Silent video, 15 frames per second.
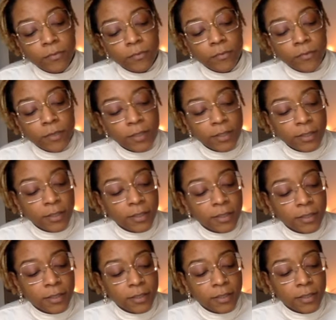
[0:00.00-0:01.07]
The other thing
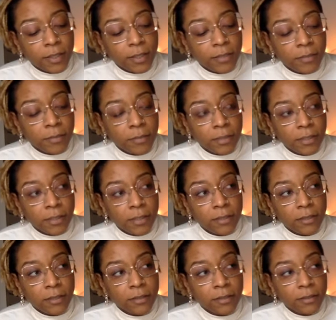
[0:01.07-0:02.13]
that stuck out to me
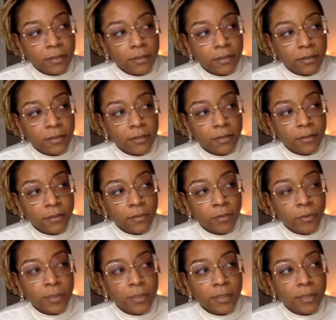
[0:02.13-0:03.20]

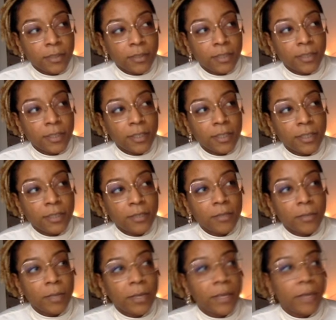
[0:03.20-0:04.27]
was she said, you're
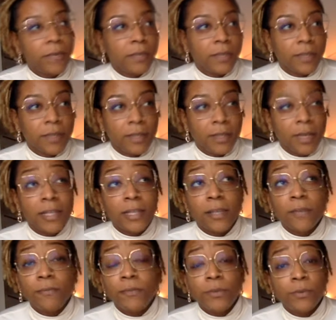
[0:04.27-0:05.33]
my everything. I
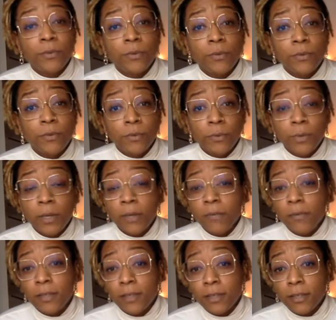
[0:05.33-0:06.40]
love you through
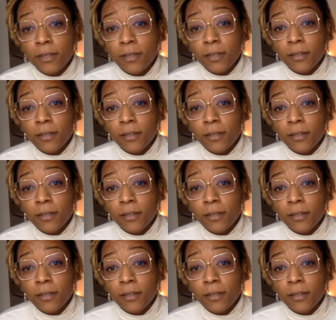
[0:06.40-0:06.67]
everything.